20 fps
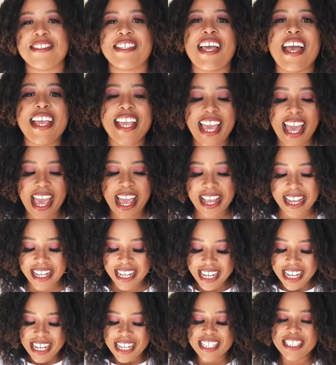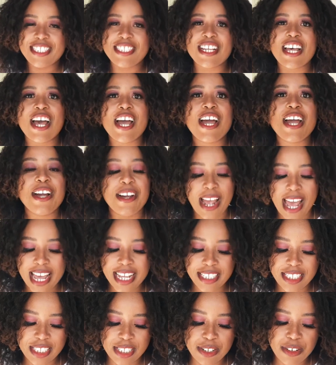Okay, so
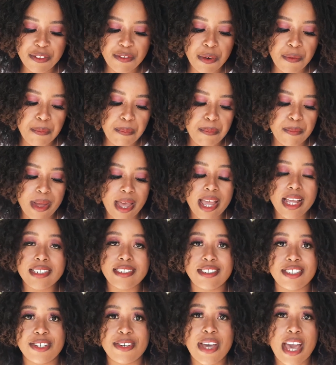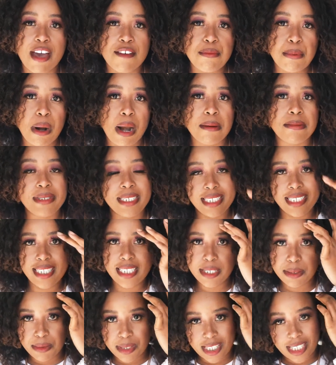as you have probably
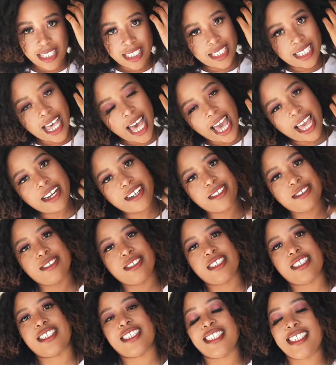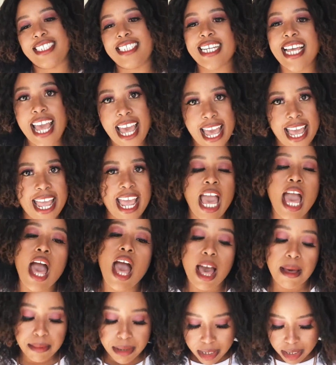seen with the title, today
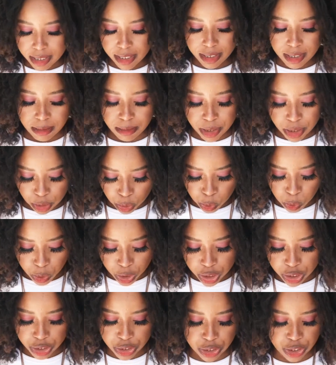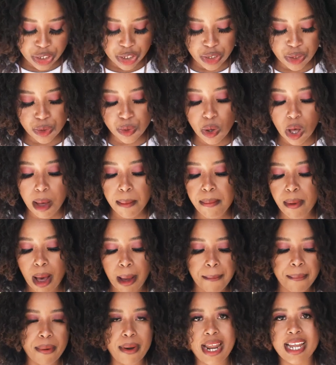I'm going to be talking to you
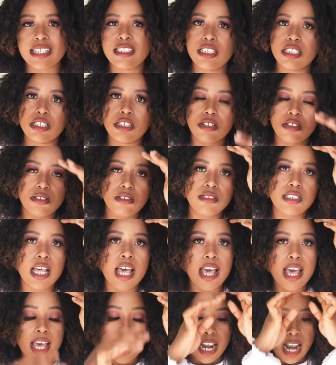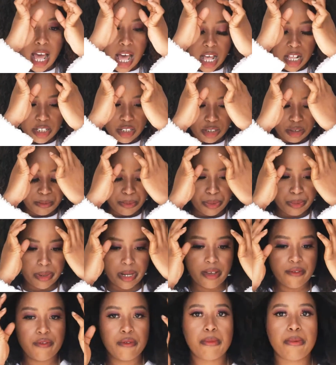about practicals and how to
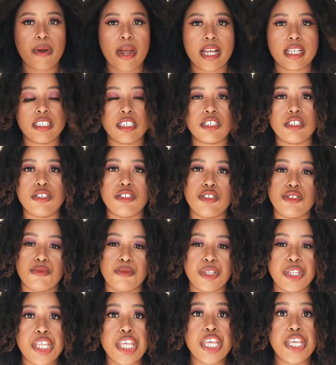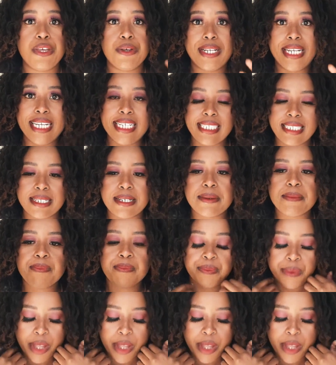prepare for practicals with Unisa.